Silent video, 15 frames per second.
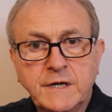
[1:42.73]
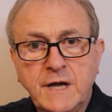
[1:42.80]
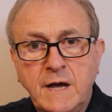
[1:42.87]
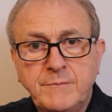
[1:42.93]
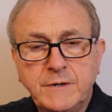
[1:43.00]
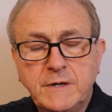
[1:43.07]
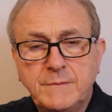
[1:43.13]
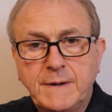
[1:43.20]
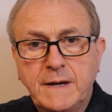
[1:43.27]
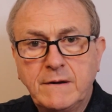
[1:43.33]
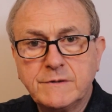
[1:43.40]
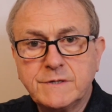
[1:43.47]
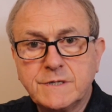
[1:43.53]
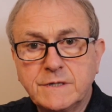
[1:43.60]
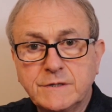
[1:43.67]
can be
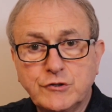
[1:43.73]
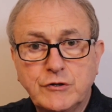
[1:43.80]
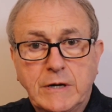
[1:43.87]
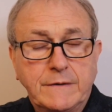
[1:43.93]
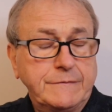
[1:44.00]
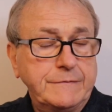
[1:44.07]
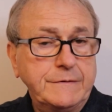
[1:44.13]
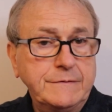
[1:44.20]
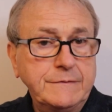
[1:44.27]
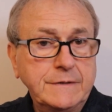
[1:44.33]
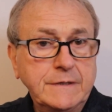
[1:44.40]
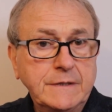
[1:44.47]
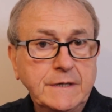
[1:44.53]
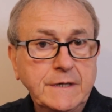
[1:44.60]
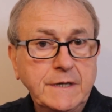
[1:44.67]
about travel,
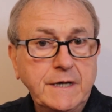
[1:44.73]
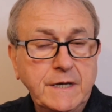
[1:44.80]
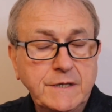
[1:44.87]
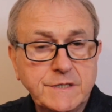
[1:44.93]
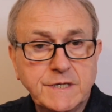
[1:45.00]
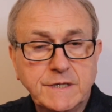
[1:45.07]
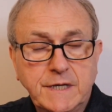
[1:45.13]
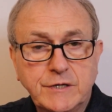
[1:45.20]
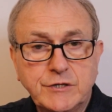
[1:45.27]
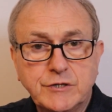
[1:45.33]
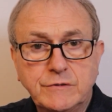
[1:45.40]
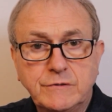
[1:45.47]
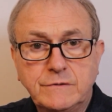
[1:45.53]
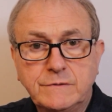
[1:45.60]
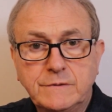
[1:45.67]

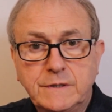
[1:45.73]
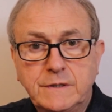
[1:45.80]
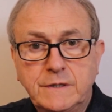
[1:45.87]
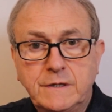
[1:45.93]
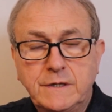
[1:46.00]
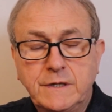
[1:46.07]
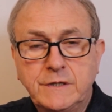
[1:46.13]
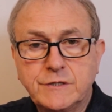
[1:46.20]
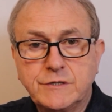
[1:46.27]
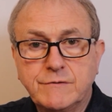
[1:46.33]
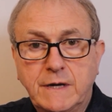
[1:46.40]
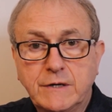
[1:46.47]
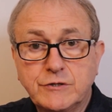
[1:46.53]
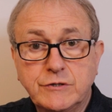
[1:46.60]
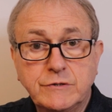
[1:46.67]
international
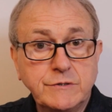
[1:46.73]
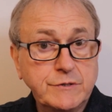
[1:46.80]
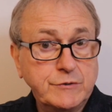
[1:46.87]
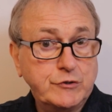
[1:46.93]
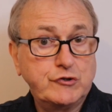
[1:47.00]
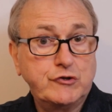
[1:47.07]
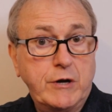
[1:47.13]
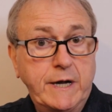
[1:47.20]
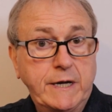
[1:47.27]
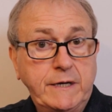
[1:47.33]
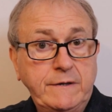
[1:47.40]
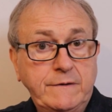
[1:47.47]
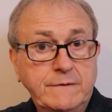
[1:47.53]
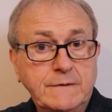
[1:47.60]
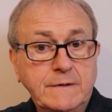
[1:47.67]
interactions,
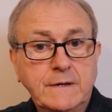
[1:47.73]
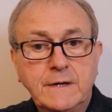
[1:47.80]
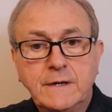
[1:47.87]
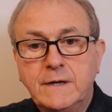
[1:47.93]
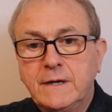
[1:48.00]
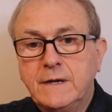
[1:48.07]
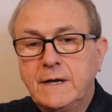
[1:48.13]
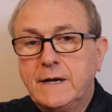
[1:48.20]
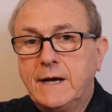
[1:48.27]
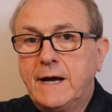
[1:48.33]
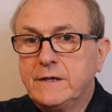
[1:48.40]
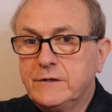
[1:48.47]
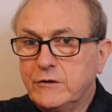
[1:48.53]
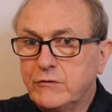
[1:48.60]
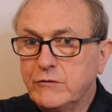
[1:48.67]
trade,
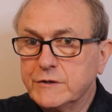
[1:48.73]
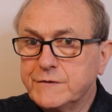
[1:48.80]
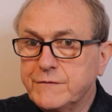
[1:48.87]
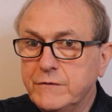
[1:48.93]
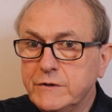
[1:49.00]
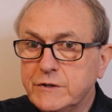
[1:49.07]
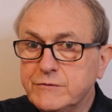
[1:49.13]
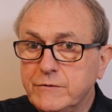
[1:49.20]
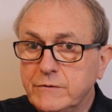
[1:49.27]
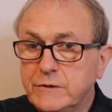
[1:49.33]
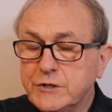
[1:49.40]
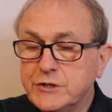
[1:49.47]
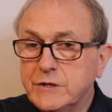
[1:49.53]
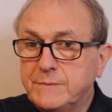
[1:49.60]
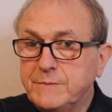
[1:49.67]
and of course through its
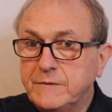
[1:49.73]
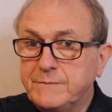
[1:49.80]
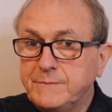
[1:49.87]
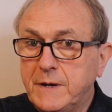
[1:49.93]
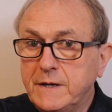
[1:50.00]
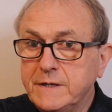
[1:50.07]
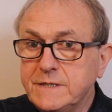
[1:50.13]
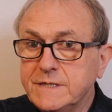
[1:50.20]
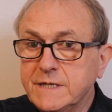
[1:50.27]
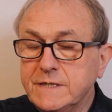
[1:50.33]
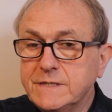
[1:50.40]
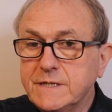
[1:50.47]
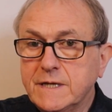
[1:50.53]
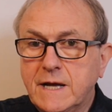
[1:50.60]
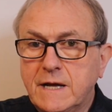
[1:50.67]
rulership of
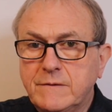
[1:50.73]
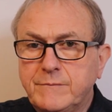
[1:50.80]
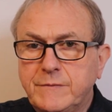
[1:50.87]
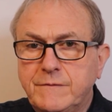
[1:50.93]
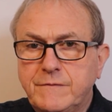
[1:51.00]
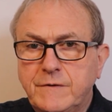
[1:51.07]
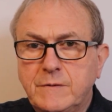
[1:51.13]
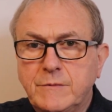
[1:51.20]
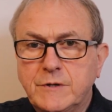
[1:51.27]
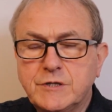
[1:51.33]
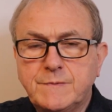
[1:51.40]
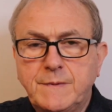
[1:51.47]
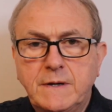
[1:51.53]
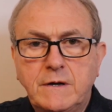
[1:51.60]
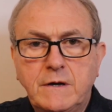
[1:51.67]
Pisces, it can be very
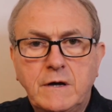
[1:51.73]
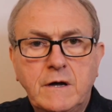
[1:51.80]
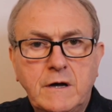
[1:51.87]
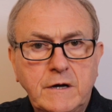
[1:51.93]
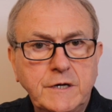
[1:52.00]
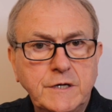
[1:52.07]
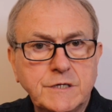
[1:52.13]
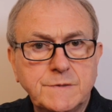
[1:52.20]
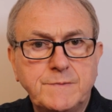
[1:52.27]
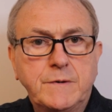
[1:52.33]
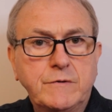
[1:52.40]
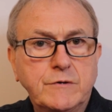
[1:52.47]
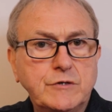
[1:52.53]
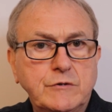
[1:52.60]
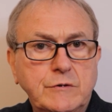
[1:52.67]
much about our higher
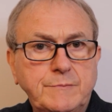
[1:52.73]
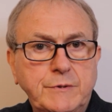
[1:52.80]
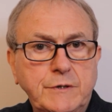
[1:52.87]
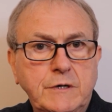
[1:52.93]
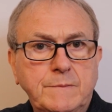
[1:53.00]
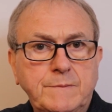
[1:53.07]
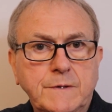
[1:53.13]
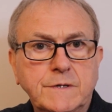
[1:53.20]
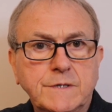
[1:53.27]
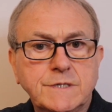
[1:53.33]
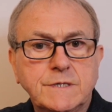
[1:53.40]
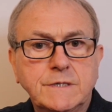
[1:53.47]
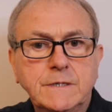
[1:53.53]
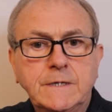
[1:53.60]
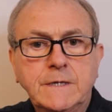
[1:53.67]
spiritual
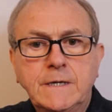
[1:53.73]
purpose.